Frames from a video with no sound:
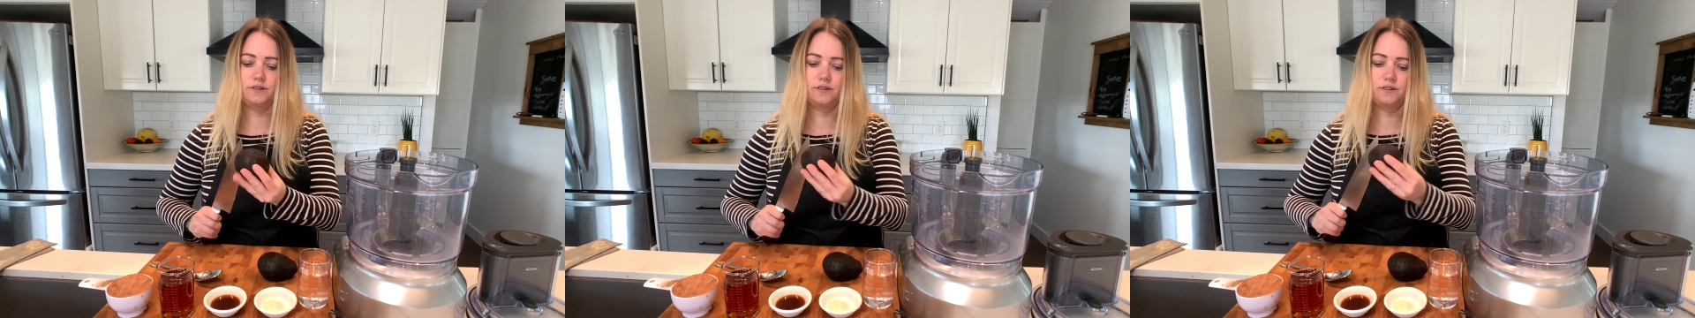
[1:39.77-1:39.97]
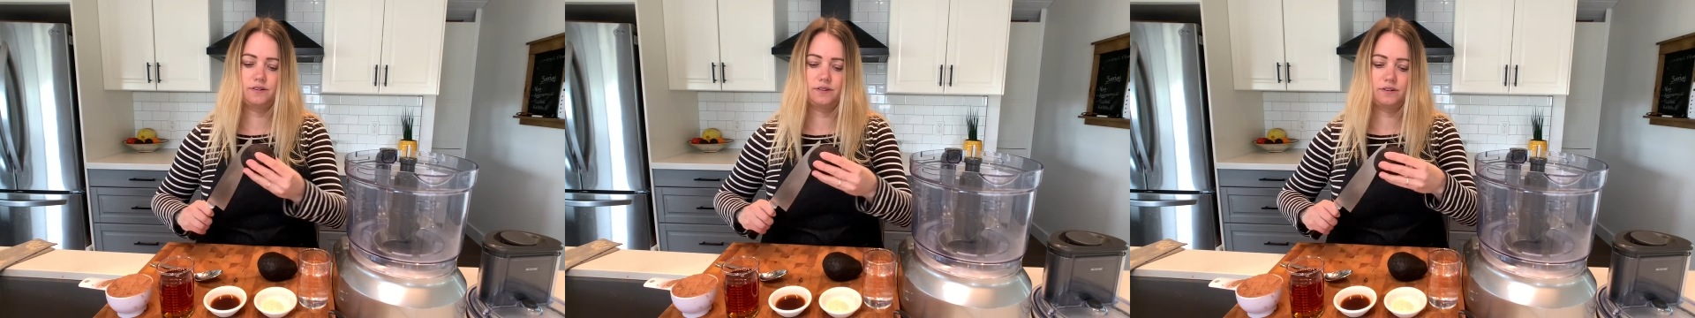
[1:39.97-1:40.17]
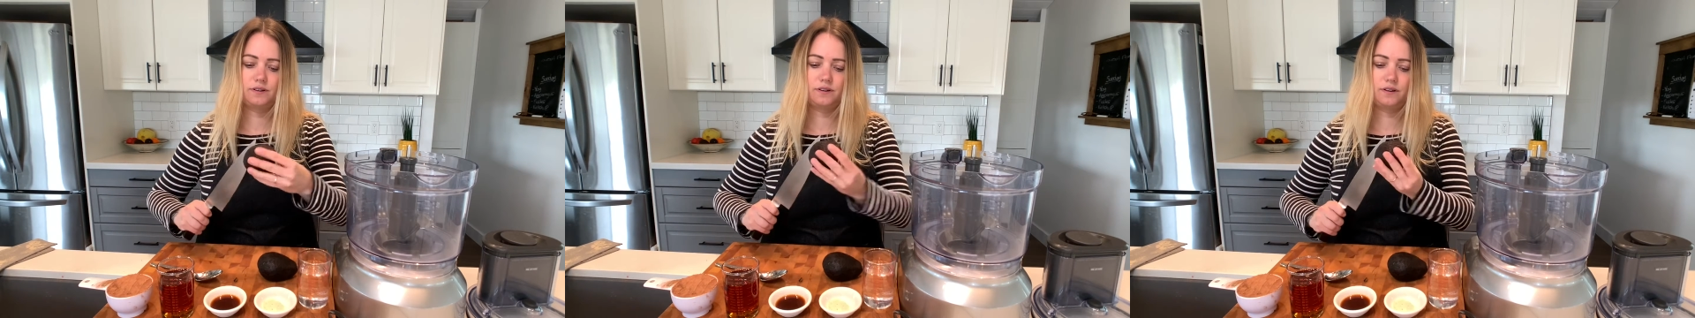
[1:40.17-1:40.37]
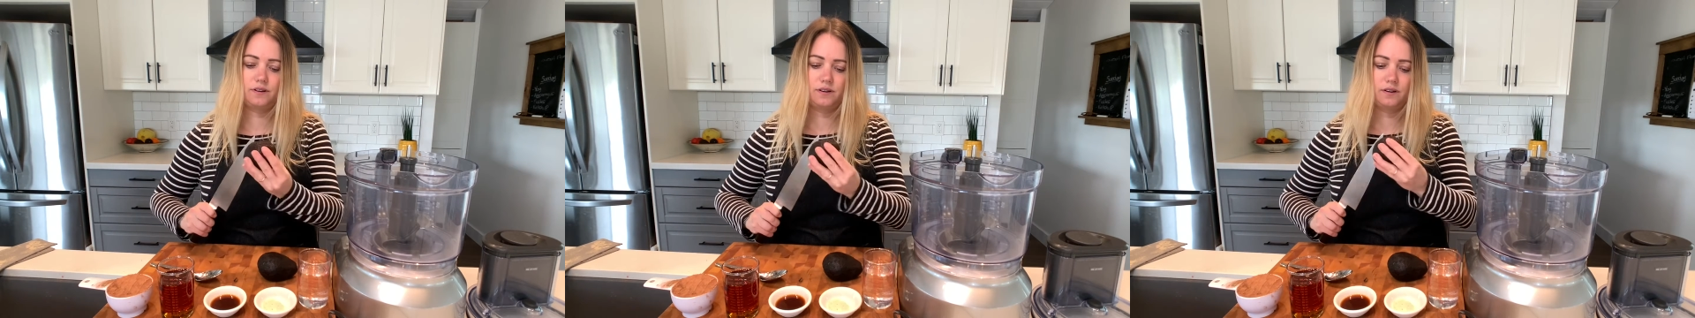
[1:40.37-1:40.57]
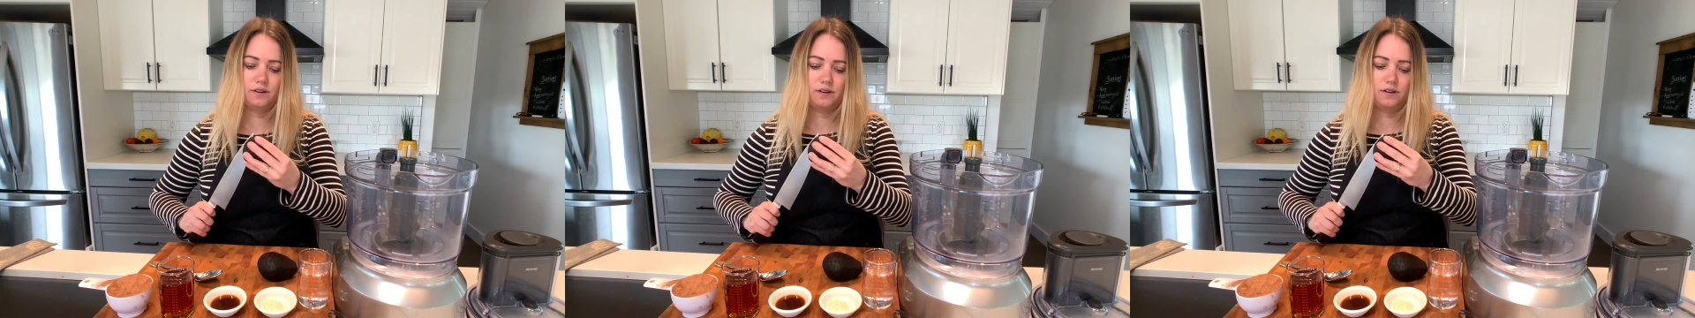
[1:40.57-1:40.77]

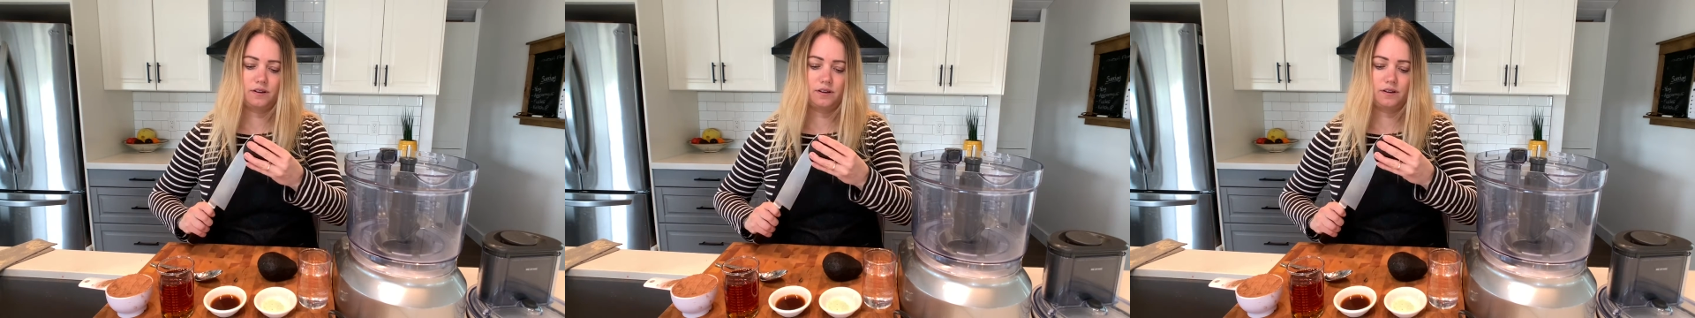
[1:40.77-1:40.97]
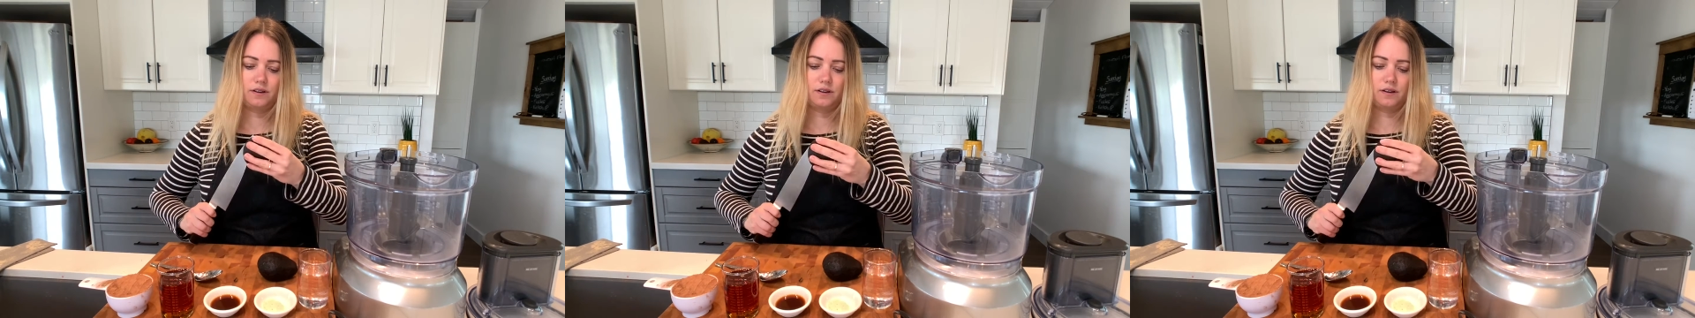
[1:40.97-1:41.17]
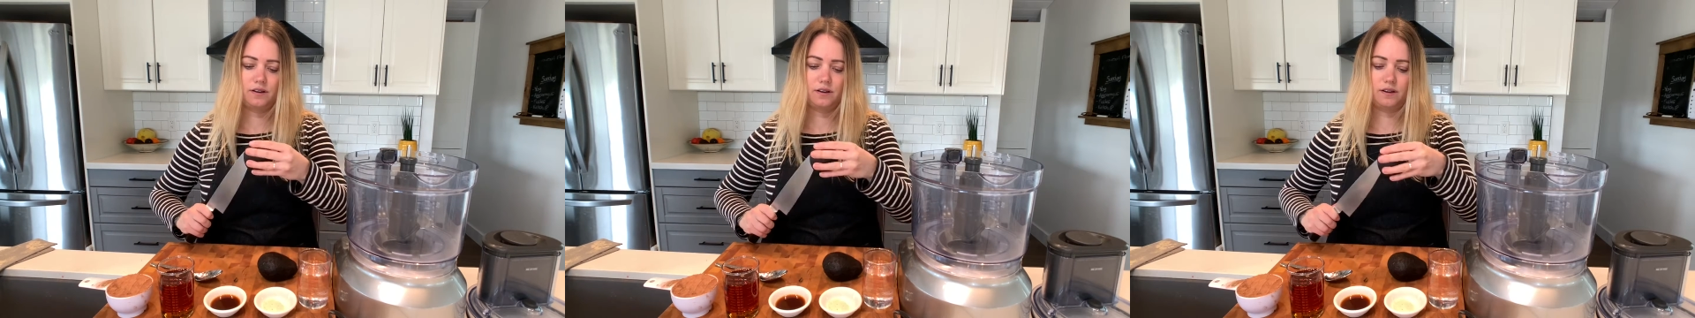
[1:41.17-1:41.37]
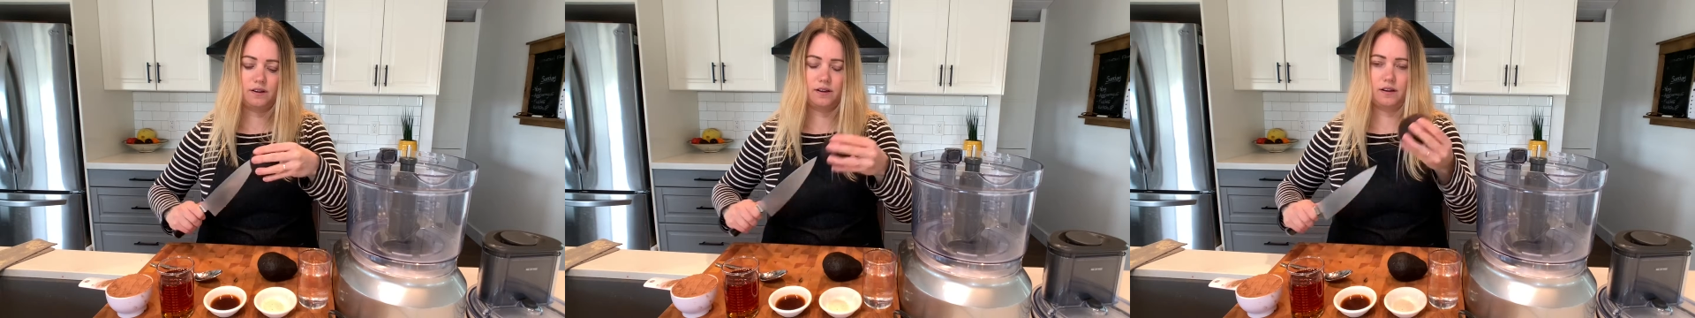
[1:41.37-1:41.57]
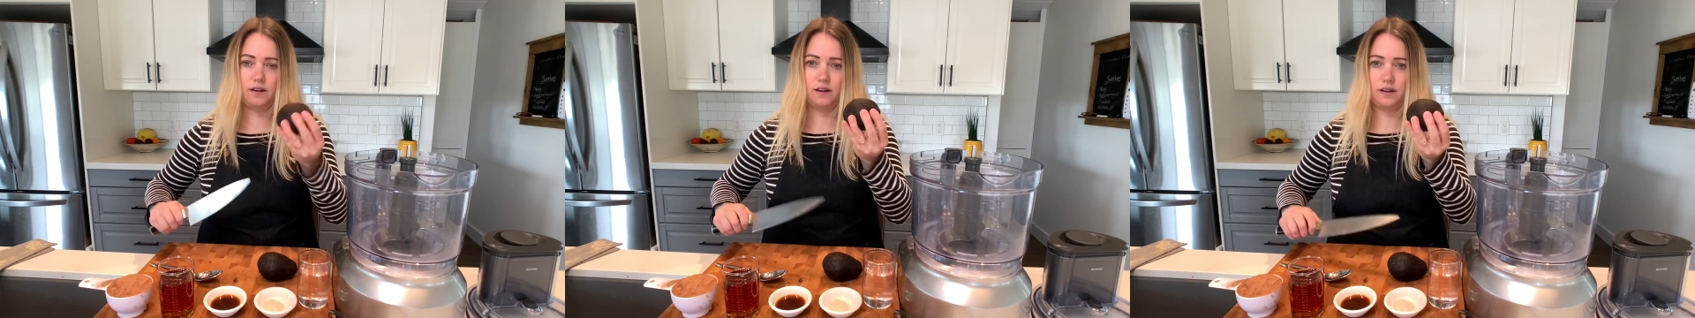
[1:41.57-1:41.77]

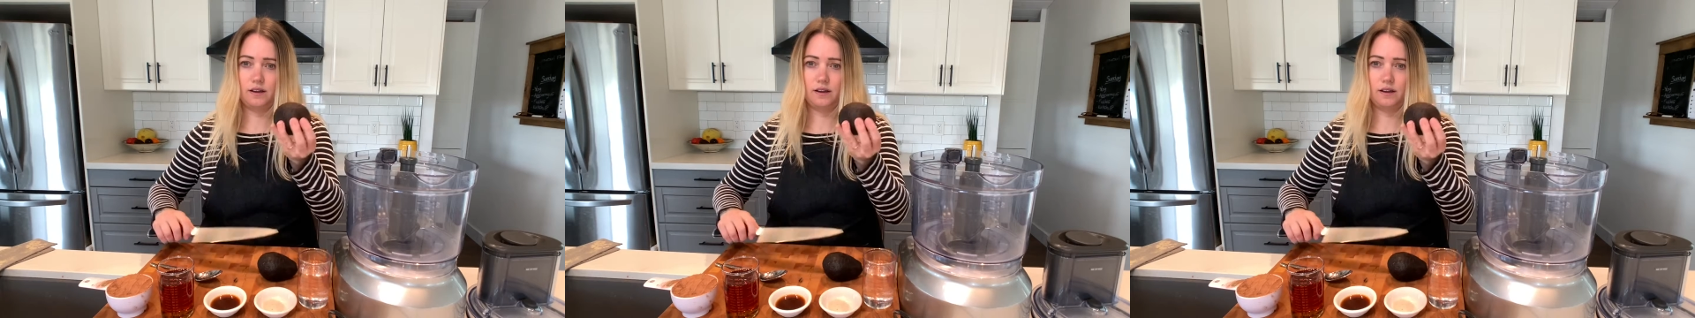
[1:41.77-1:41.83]
(no one is talking)